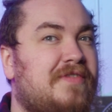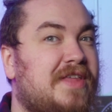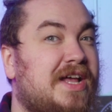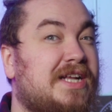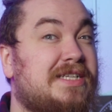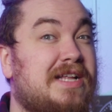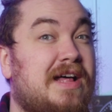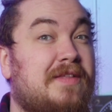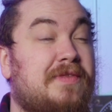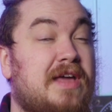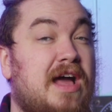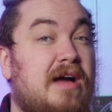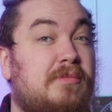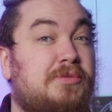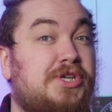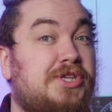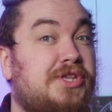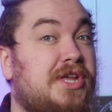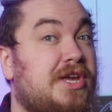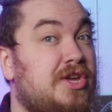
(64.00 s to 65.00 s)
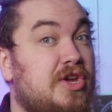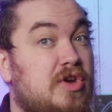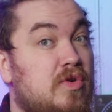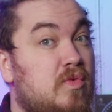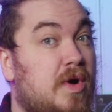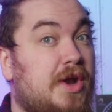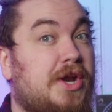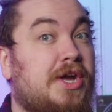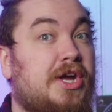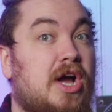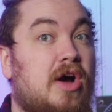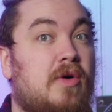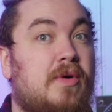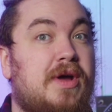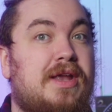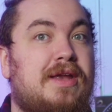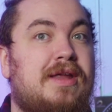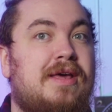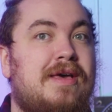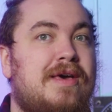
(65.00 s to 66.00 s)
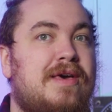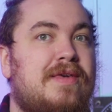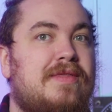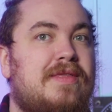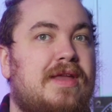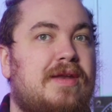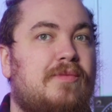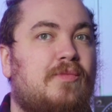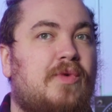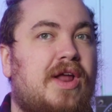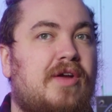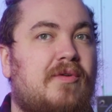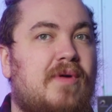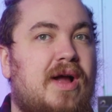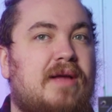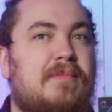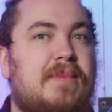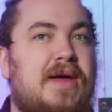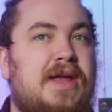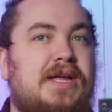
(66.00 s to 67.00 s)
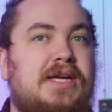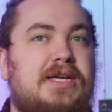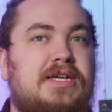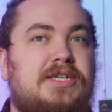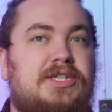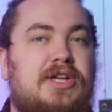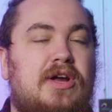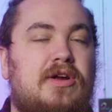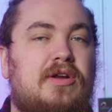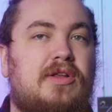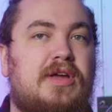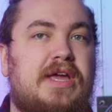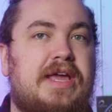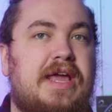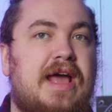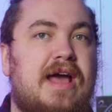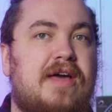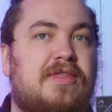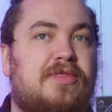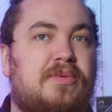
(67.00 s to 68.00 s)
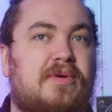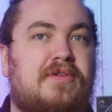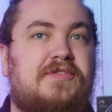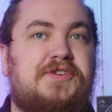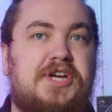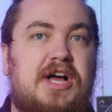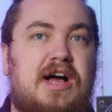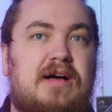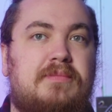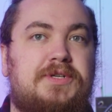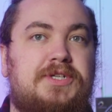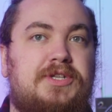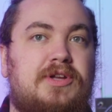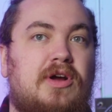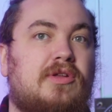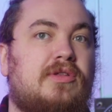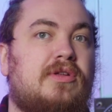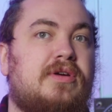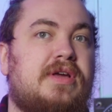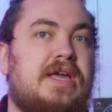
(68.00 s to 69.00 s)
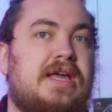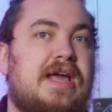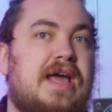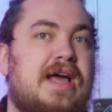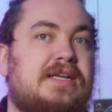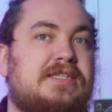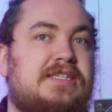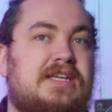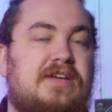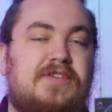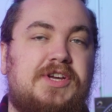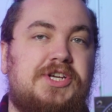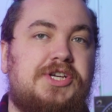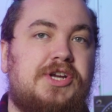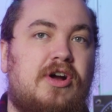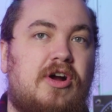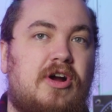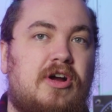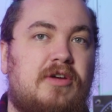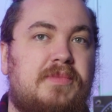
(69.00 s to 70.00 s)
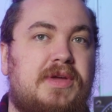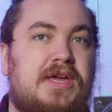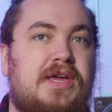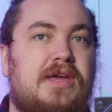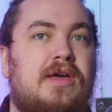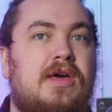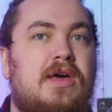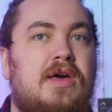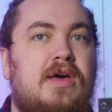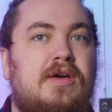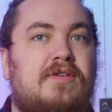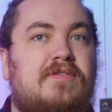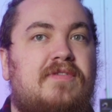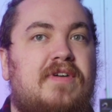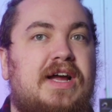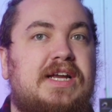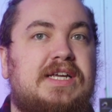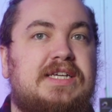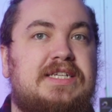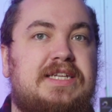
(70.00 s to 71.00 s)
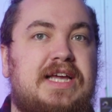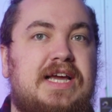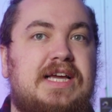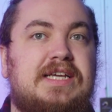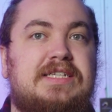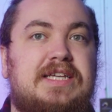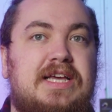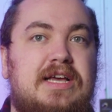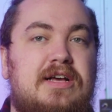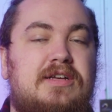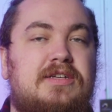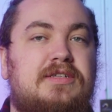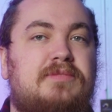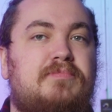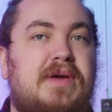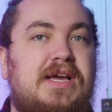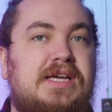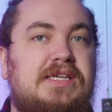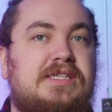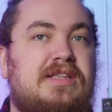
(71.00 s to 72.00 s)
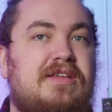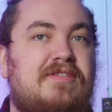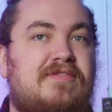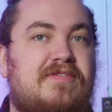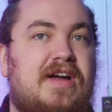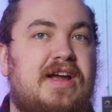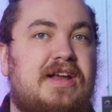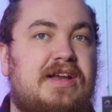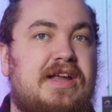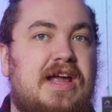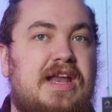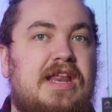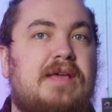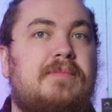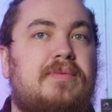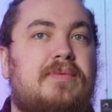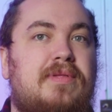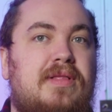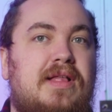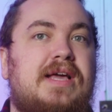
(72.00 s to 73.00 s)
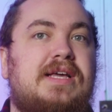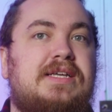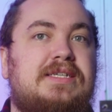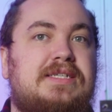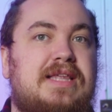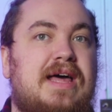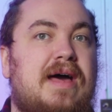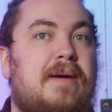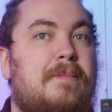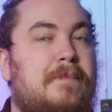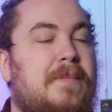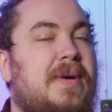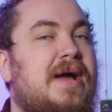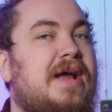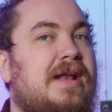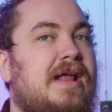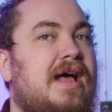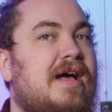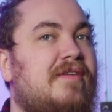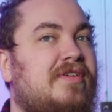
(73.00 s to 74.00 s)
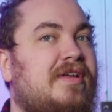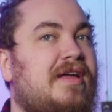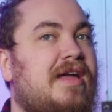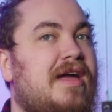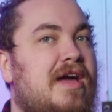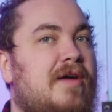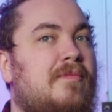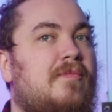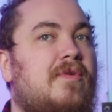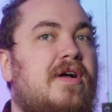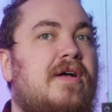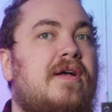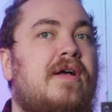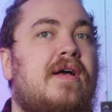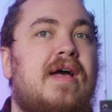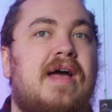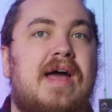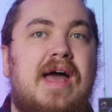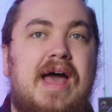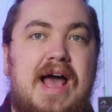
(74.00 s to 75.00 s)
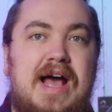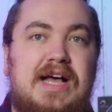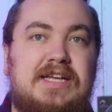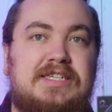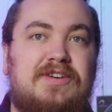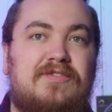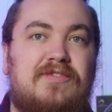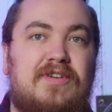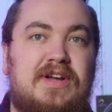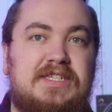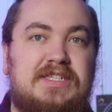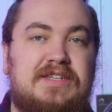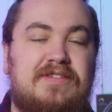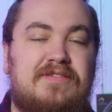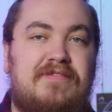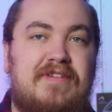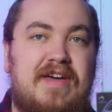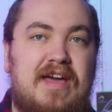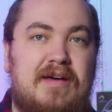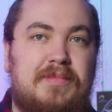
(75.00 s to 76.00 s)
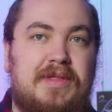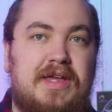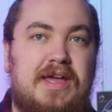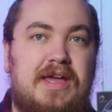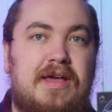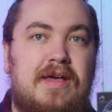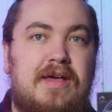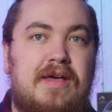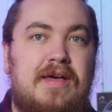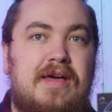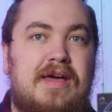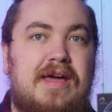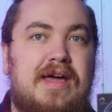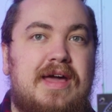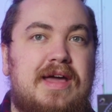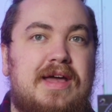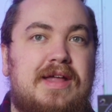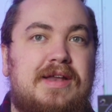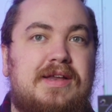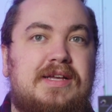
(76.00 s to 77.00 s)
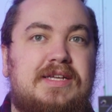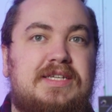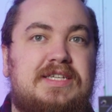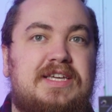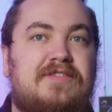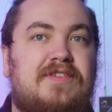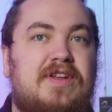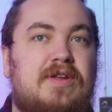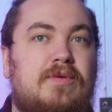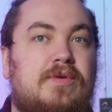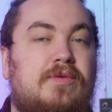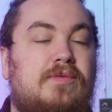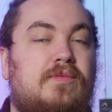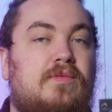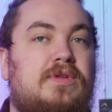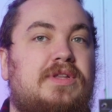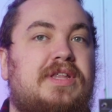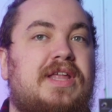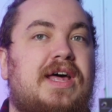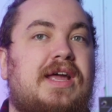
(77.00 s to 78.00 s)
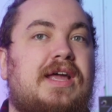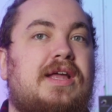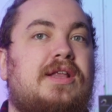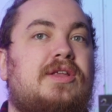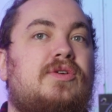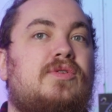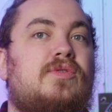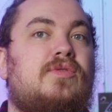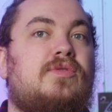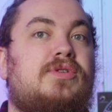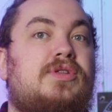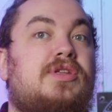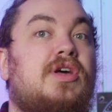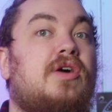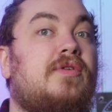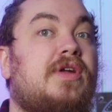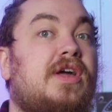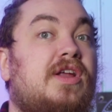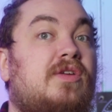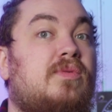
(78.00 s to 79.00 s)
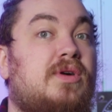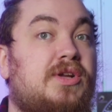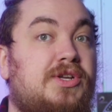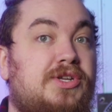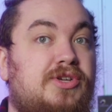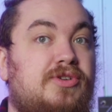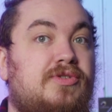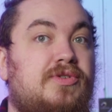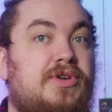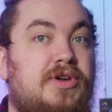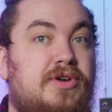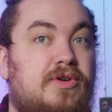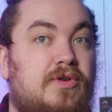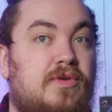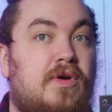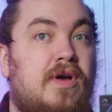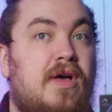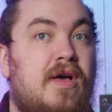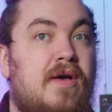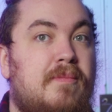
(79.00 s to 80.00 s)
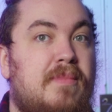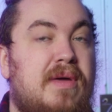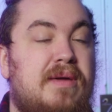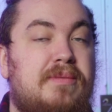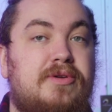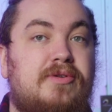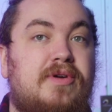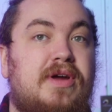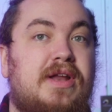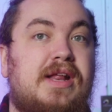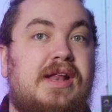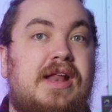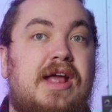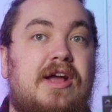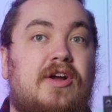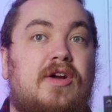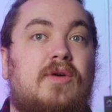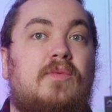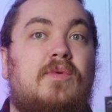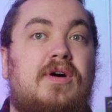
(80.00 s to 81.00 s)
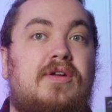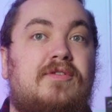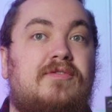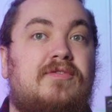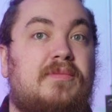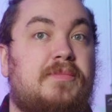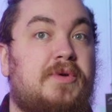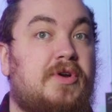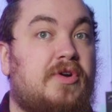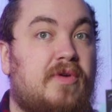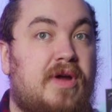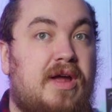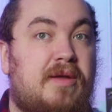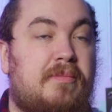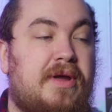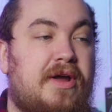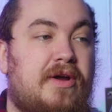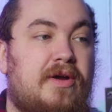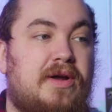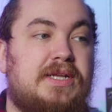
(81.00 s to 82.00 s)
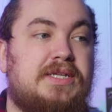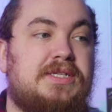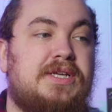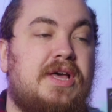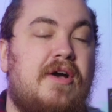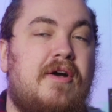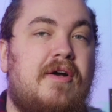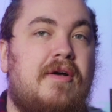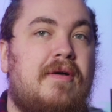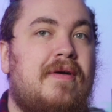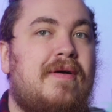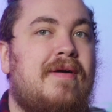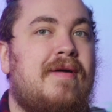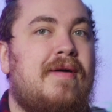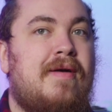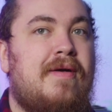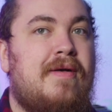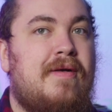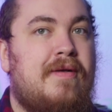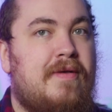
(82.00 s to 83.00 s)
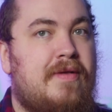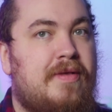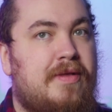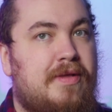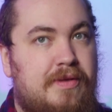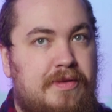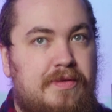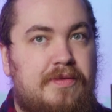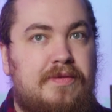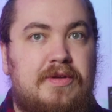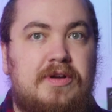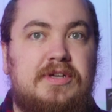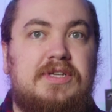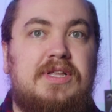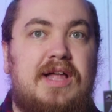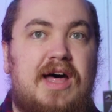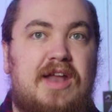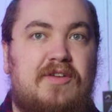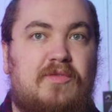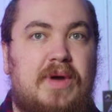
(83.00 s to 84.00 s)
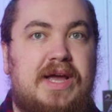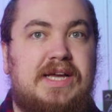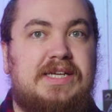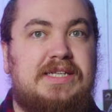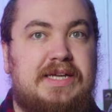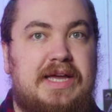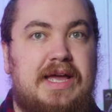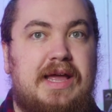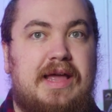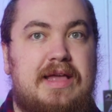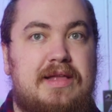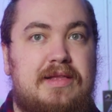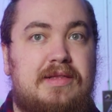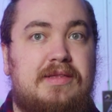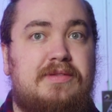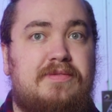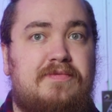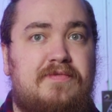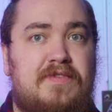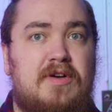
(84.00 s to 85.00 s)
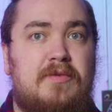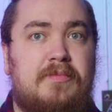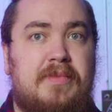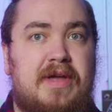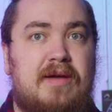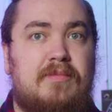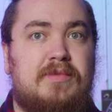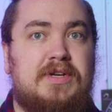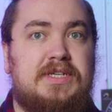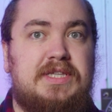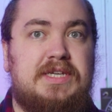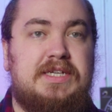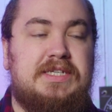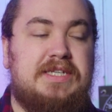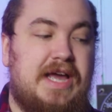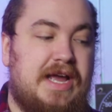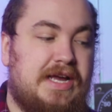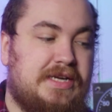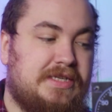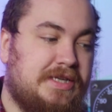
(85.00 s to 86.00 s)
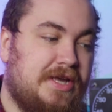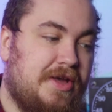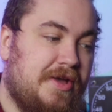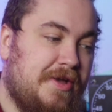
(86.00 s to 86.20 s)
that's not the option that you want to go in, then what I recommend is start looking at thrift shops, start looking at Salvation Army, find estate sales, basically find any place that might have a camera, ask friends and family, and see if anyone would like to donate one to you. Maybe you can inherit one from your grandparents. There's a lot of ways to get film cameras these days.